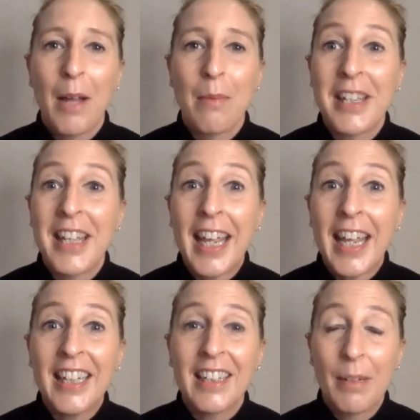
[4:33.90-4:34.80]

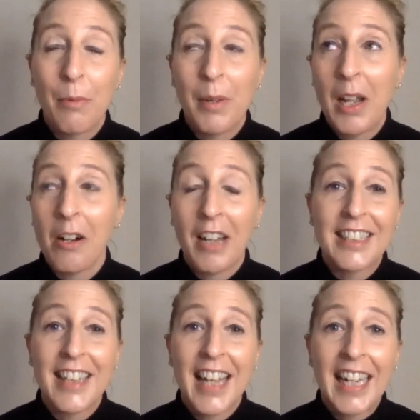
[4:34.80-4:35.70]
year, and we are
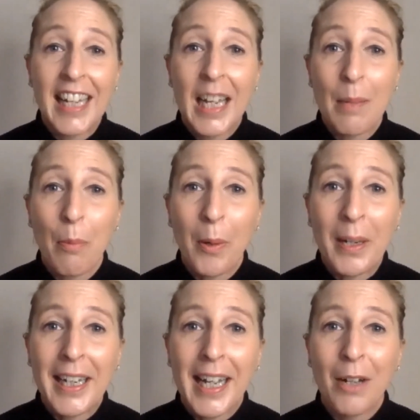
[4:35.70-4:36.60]
getting to that year
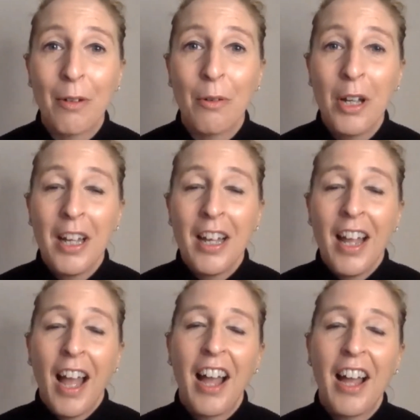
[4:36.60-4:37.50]
point now.
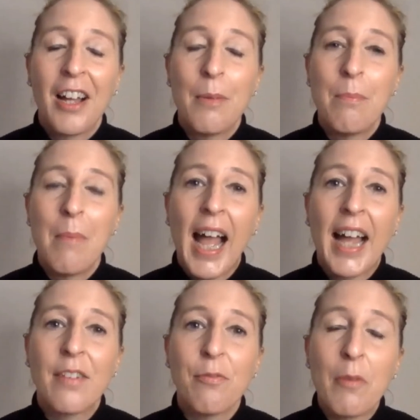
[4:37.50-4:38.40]

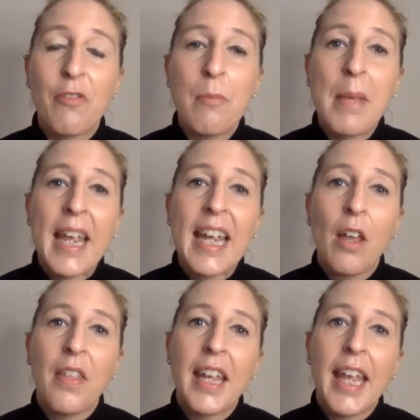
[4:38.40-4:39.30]
But for me,
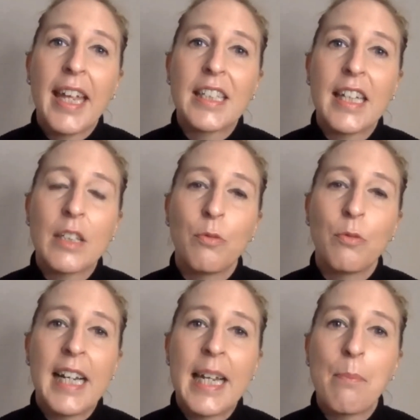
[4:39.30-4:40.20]
I think it's
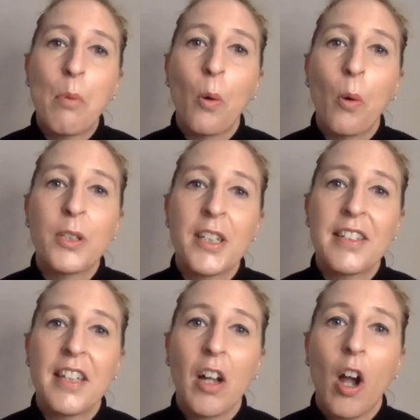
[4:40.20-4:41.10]
really
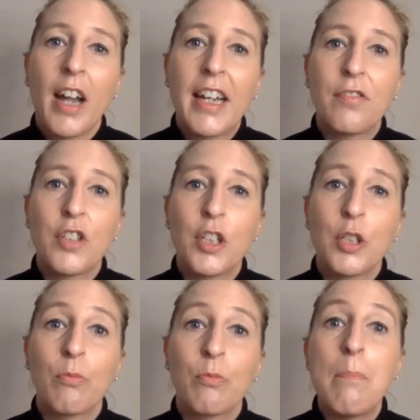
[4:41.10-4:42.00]
important to kind of
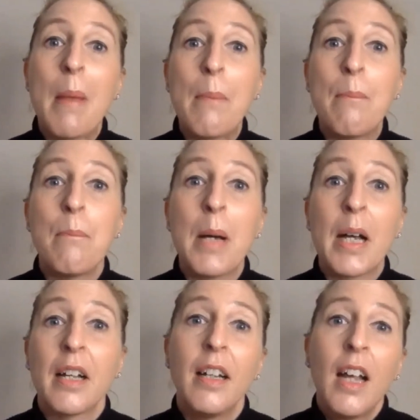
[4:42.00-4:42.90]
just
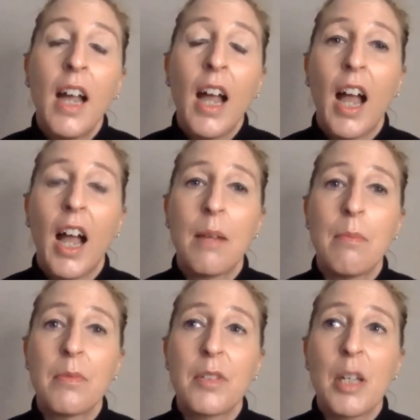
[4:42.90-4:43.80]
remember
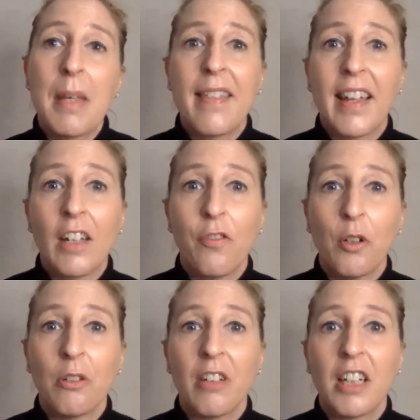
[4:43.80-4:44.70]
to be
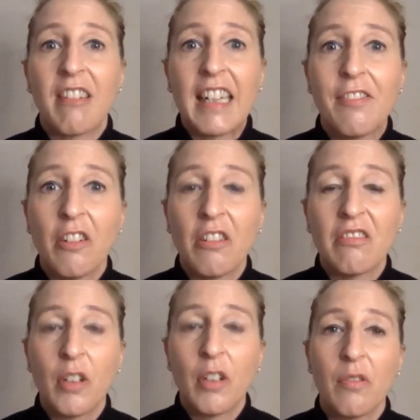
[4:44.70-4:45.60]
thankful and
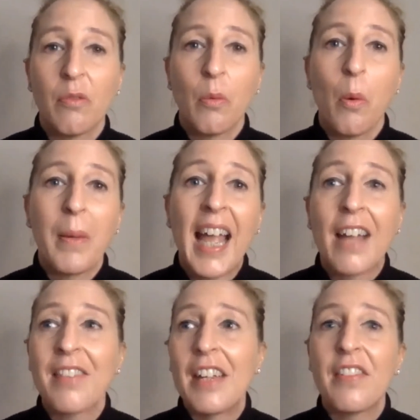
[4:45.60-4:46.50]
grateful for what we
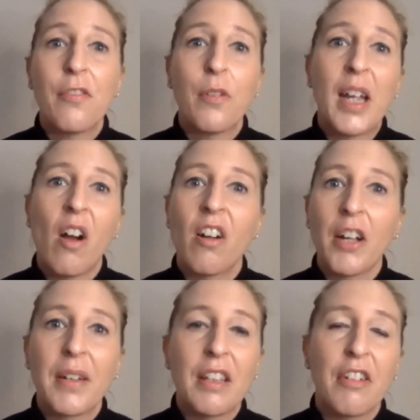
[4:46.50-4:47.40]
have, even if we
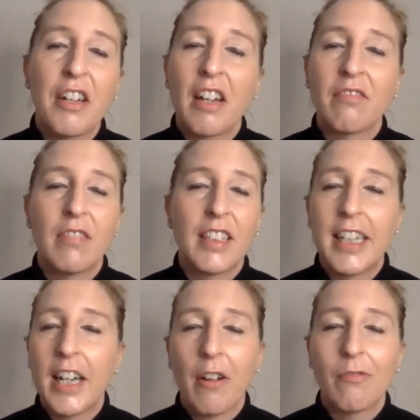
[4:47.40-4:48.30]
are going through
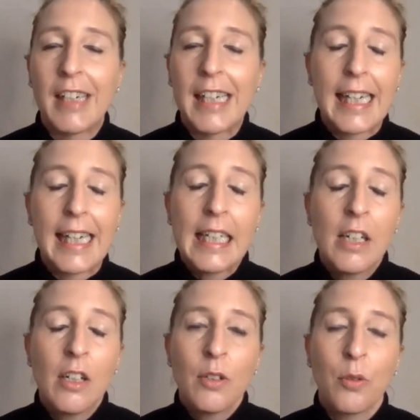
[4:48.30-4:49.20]
a really
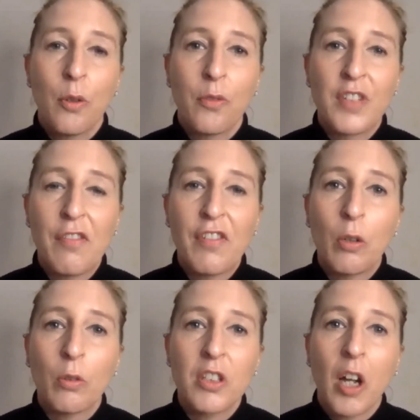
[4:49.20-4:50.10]
sort of
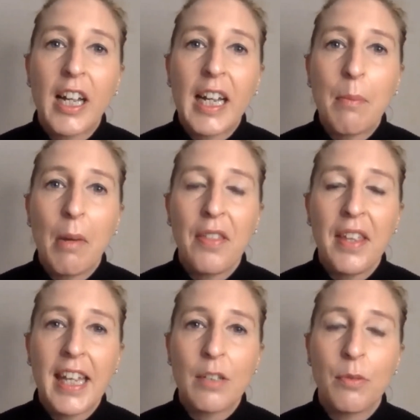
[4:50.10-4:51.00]
difficult time. I
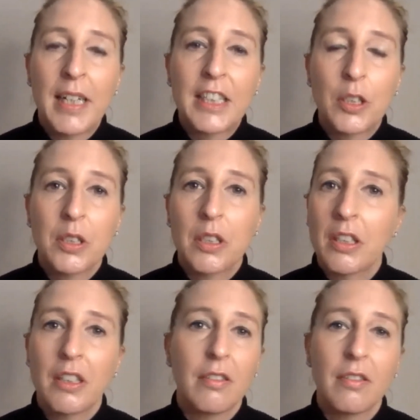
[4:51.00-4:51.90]
think it's really just
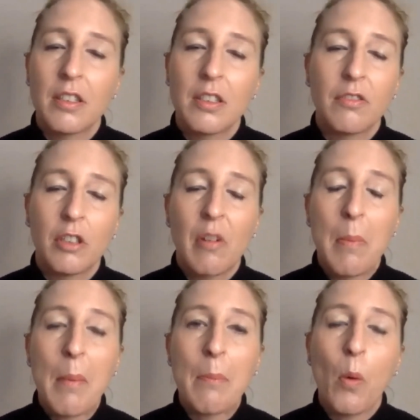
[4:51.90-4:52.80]
to
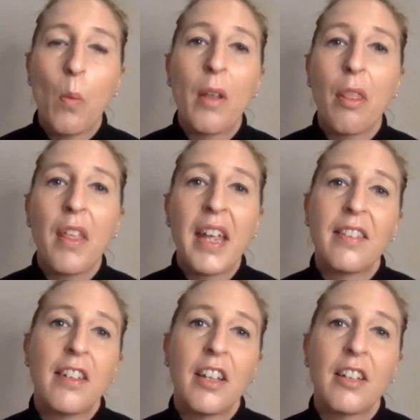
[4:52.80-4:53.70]
remember one
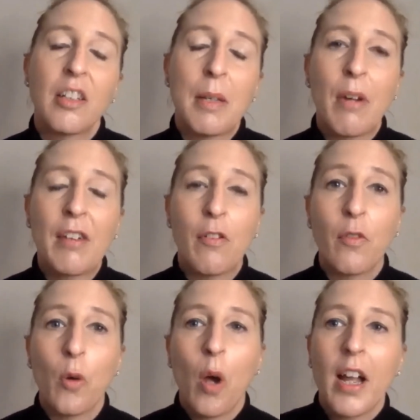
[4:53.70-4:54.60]
thing to be grateful
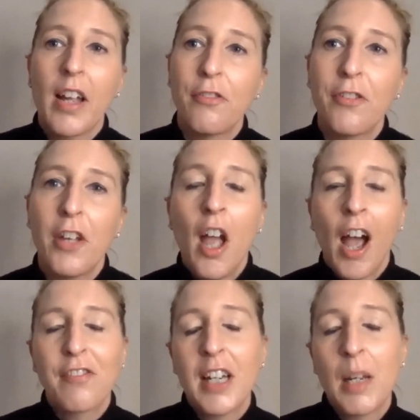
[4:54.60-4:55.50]
for. I've
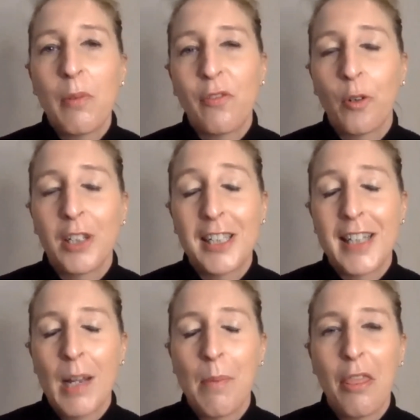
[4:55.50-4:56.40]
done it before. This
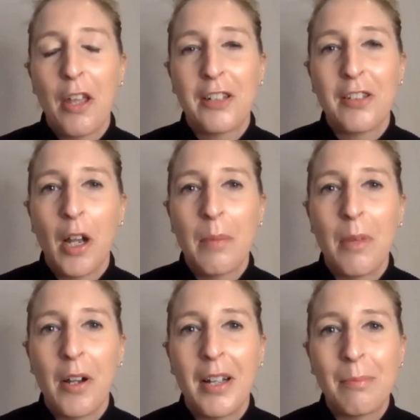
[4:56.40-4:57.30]
is now my third time
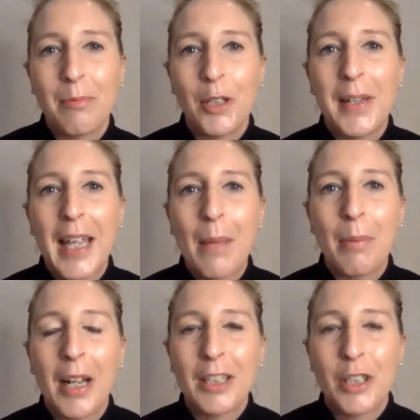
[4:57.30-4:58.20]
that I'm doing it,
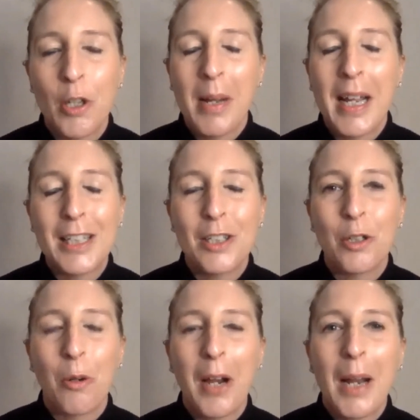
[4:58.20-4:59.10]
but I actually, on my
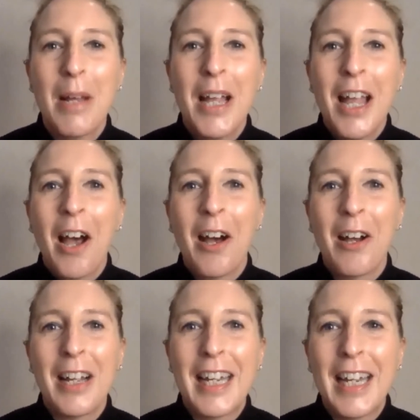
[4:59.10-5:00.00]
Instagram,
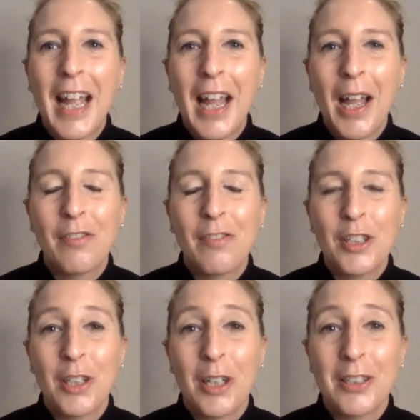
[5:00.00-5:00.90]
I have
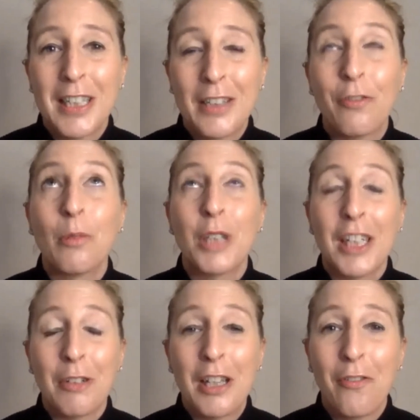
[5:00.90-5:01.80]
just started from
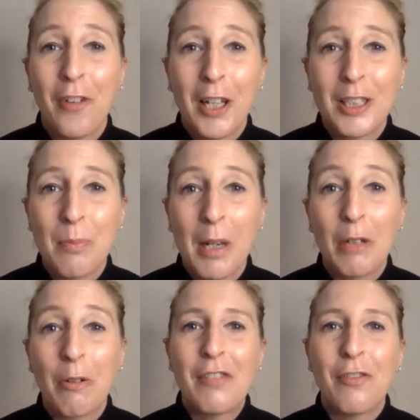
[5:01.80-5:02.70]
January the 1st,
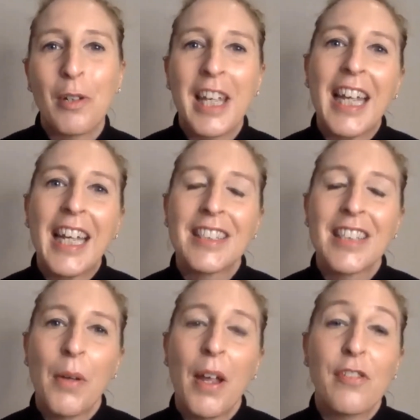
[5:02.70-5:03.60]
my grateful year.
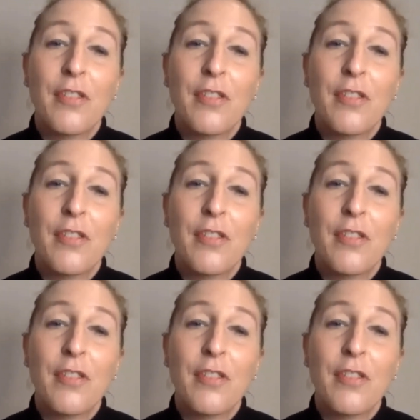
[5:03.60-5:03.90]
So every day